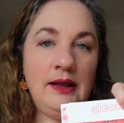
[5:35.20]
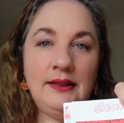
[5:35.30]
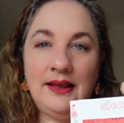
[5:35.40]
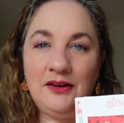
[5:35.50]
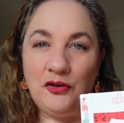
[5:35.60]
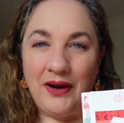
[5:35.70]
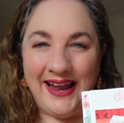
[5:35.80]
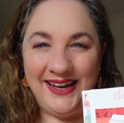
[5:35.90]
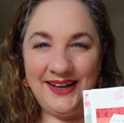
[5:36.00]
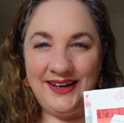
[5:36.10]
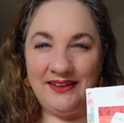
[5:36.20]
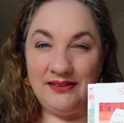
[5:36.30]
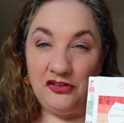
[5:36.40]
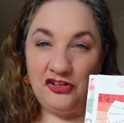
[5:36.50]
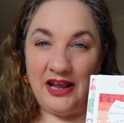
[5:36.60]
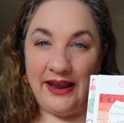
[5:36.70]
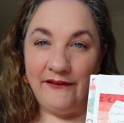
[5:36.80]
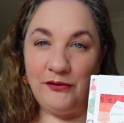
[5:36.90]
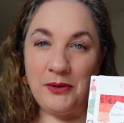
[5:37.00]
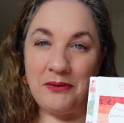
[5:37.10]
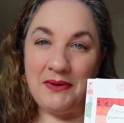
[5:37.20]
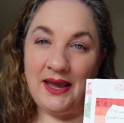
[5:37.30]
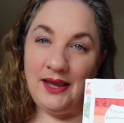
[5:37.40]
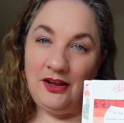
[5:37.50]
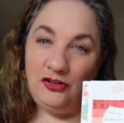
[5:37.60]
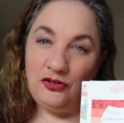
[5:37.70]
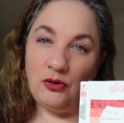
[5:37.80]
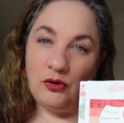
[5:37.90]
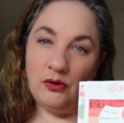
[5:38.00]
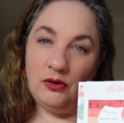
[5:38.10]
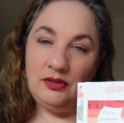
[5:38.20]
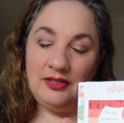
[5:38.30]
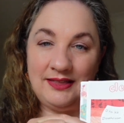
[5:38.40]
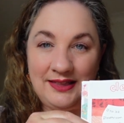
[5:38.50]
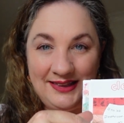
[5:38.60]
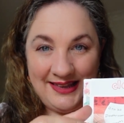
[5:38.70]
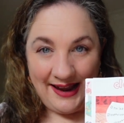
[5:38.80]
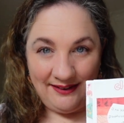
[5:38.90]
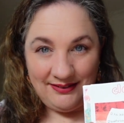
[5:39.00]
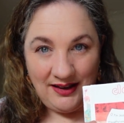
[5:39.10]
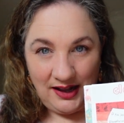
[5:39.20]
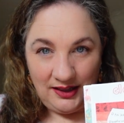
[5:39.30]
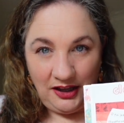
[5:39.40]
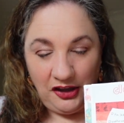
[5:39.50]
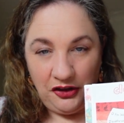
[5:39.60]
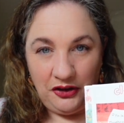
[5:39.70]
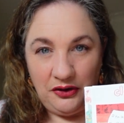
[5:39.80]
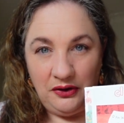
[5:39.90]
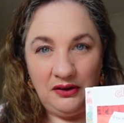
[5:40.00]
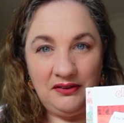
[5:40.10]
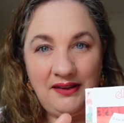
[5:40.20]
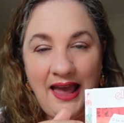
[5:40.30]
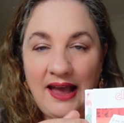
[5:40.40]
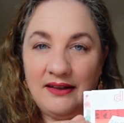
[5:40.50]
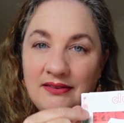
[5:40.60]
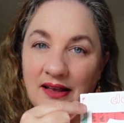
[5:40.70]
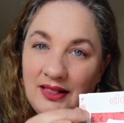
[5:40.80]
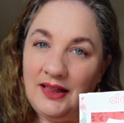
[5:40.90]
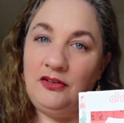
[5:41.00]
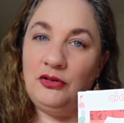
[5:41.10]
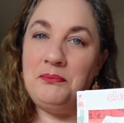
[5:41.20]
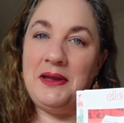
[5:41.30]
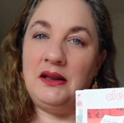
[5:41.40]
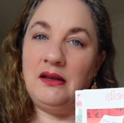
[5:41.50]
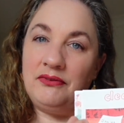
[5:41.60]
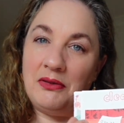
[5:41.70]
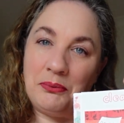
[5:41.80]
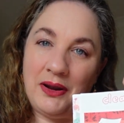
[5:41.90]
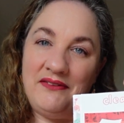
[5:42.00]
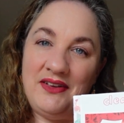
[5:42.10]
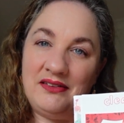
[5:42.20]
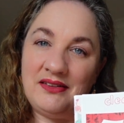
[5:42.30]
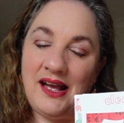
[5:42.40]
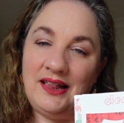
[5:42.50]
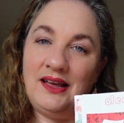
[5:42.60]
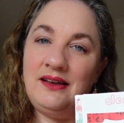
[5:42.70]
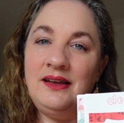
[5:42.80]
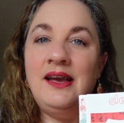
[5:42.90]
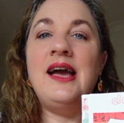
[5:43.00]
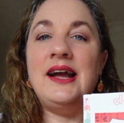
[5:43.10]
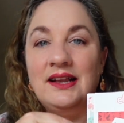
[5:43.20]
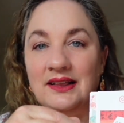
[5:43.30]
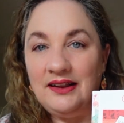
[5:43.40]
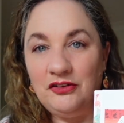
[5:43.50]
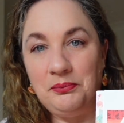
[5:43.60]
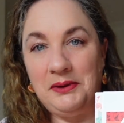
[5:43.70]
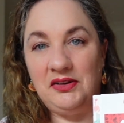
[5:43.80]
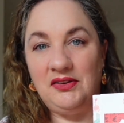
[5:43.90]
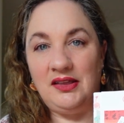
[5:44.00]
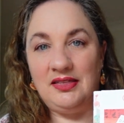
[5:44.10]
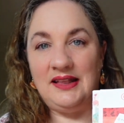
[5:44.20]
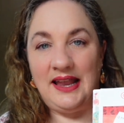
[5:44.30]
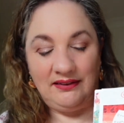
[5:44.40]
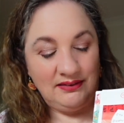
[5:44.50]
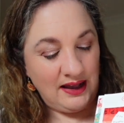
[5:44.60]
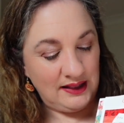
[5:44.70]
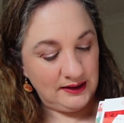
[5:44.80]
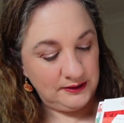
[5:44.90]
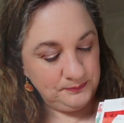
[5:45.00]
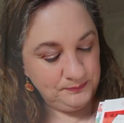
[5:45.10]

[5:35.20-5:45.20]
The gradient is achieved by making sure that the next colour you use has a little bit of the previous colour and a little bit of the next colour.